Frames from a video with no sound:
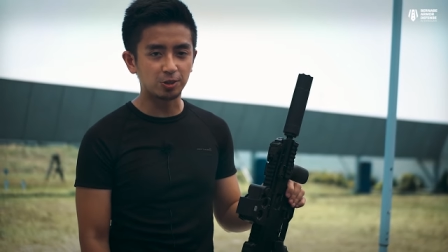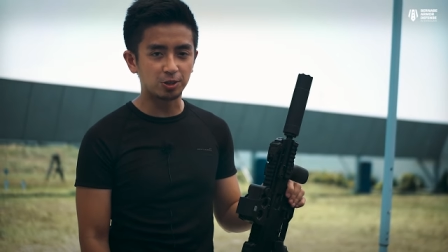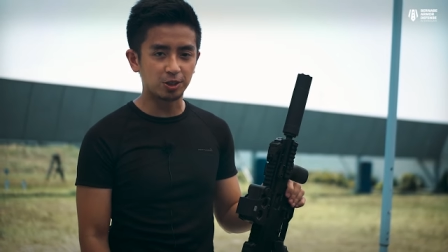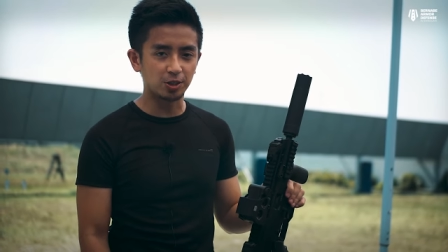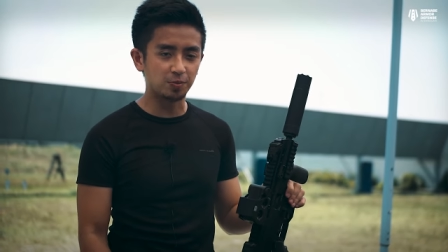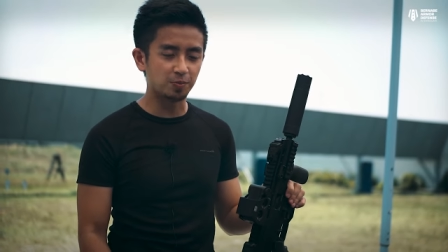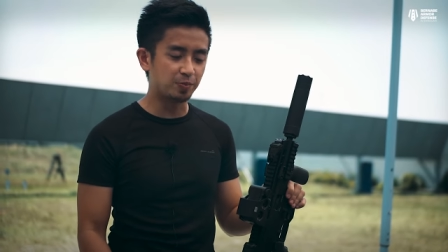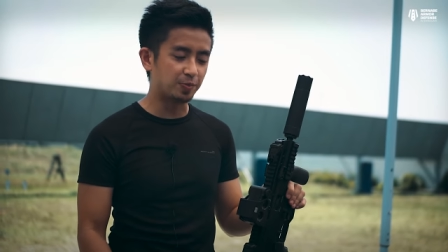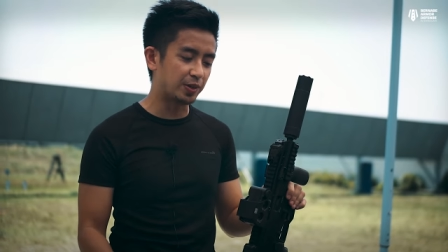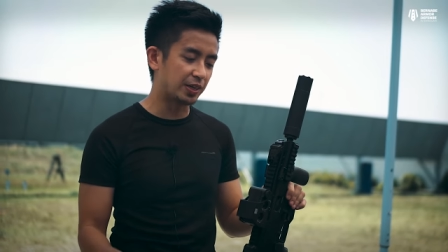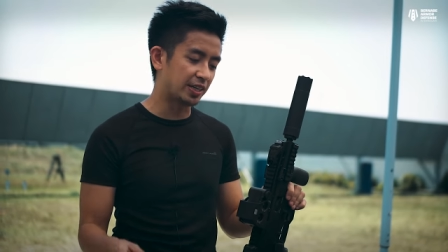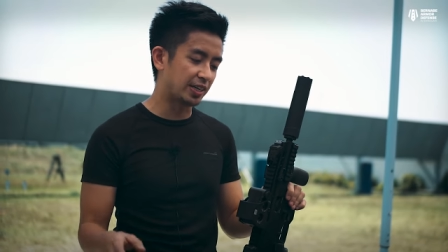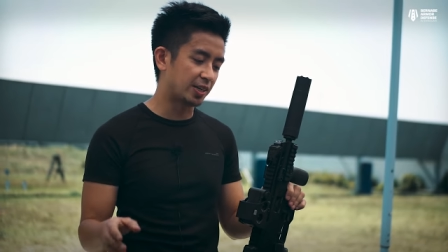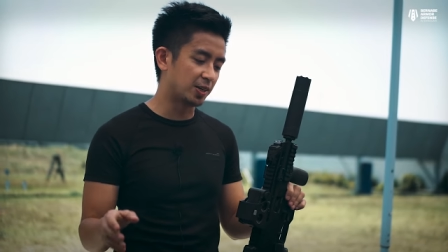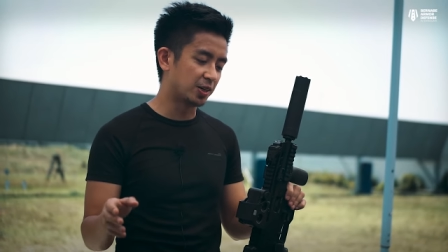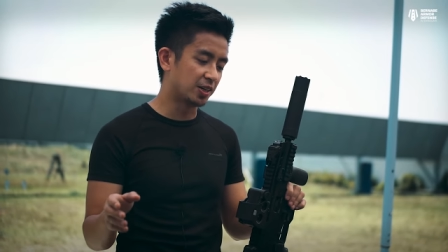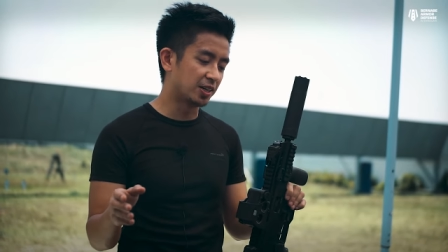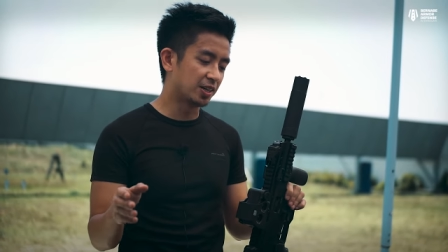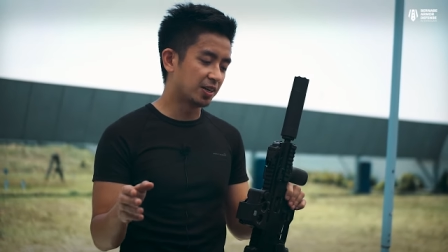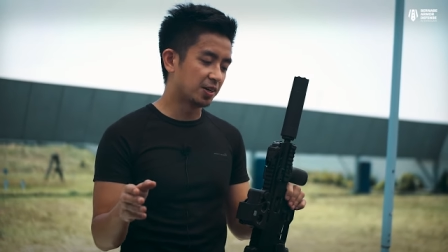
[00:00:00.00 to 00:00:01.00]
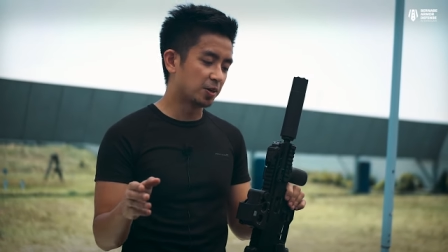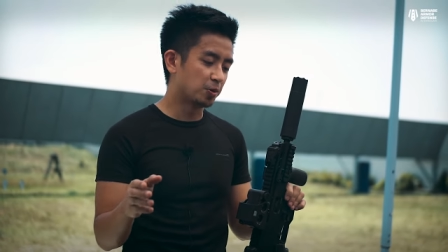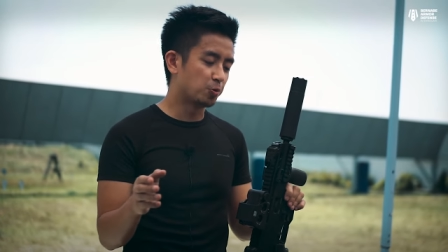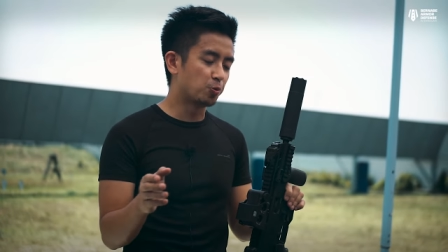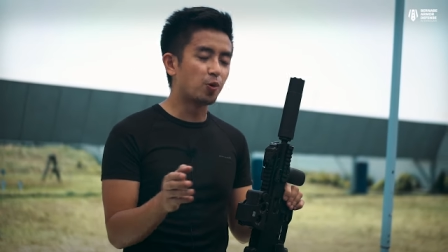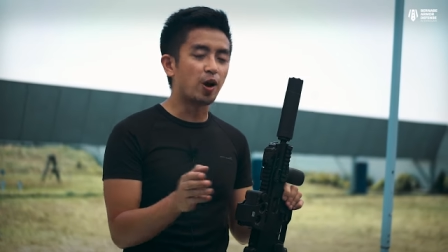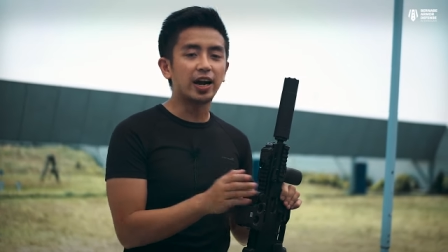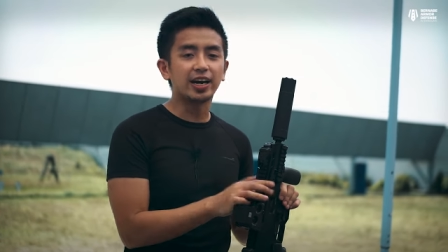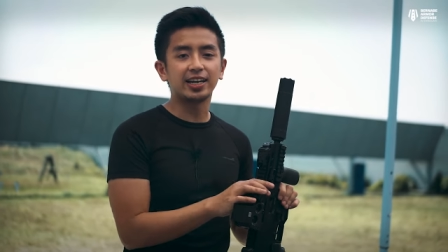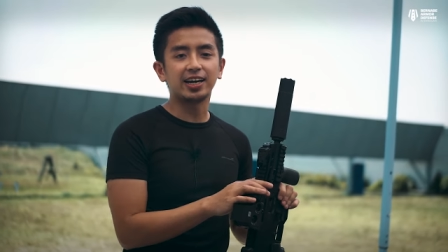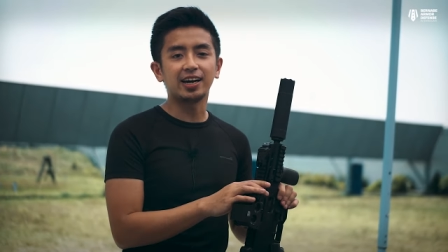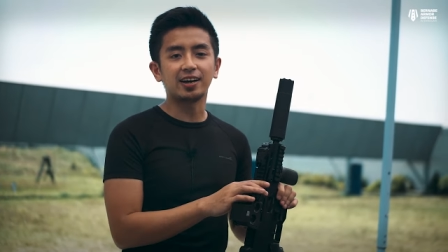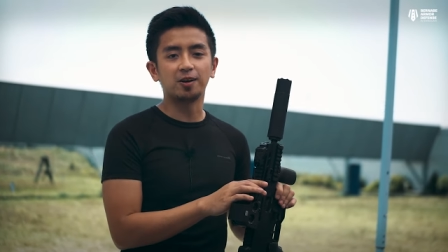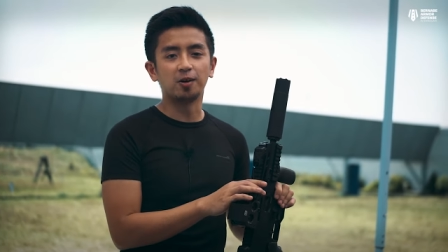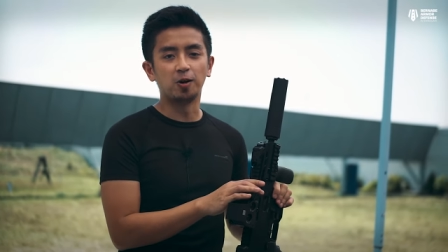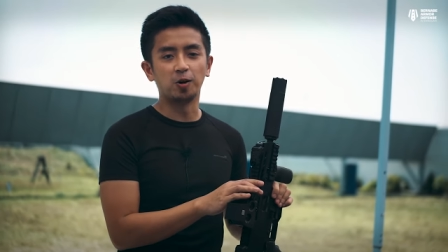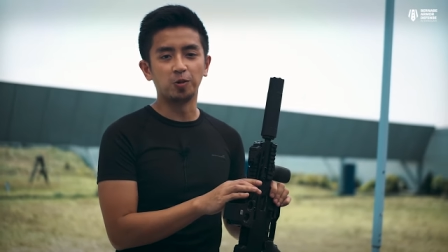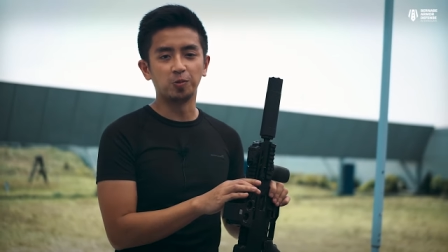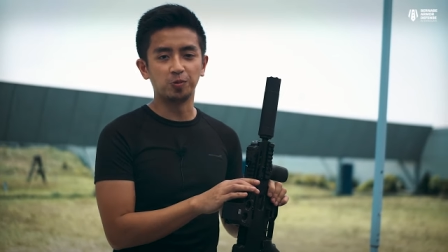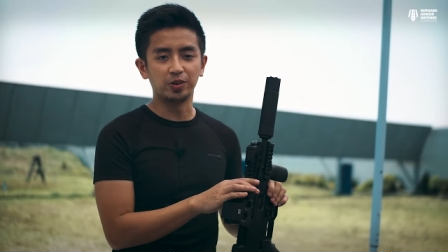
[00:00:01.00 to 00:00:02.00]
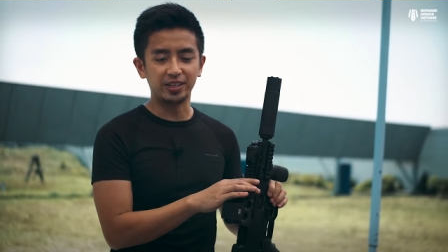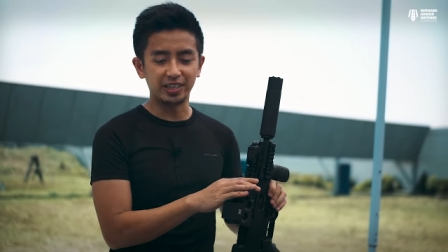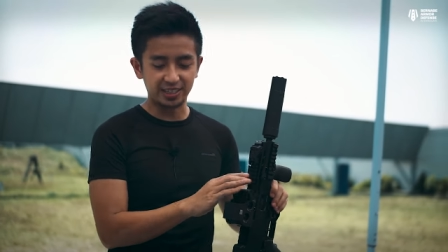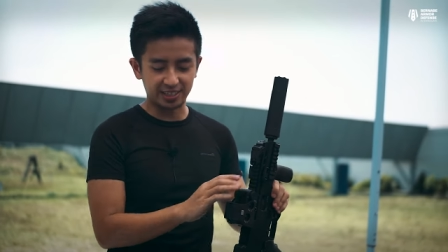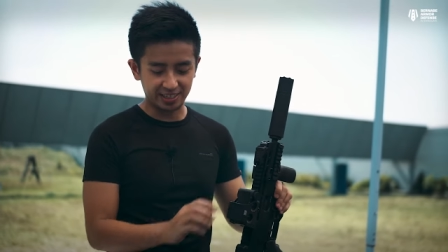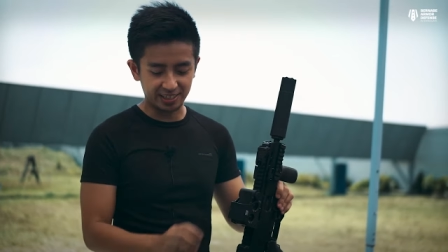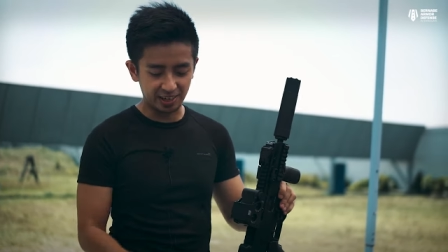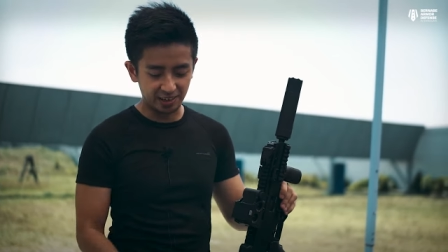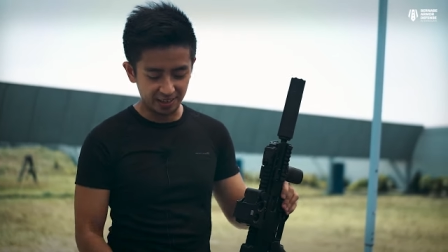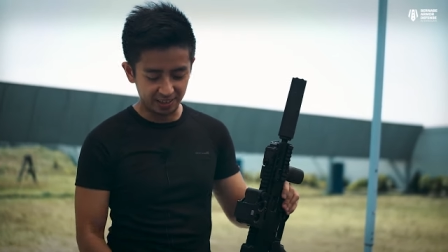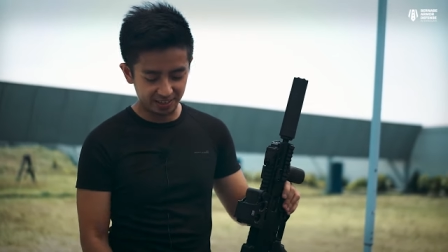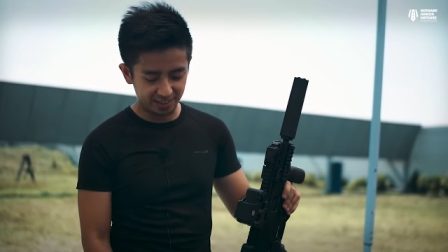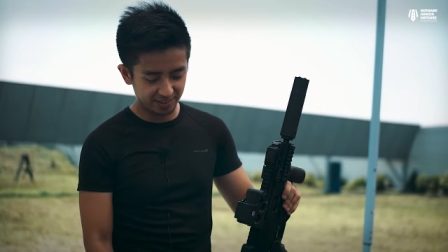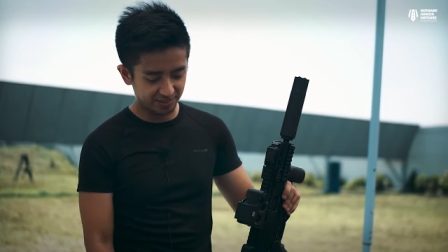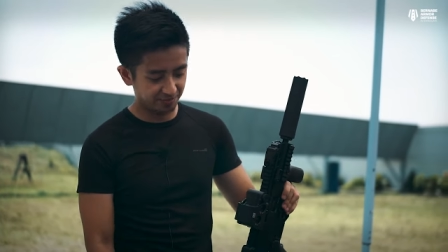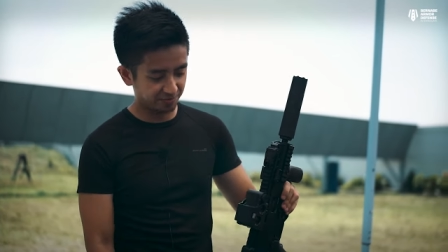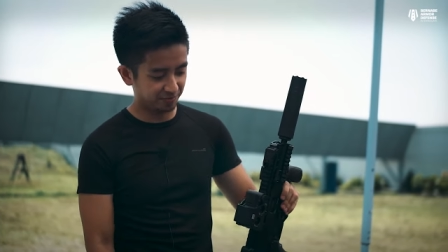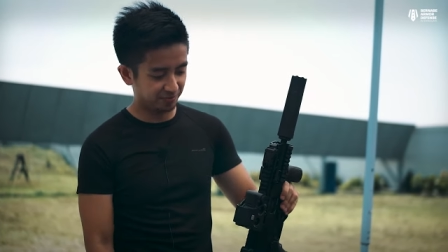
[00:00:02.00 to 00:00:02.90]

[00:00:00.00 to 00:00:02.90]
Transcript: you should be right at home with this gun.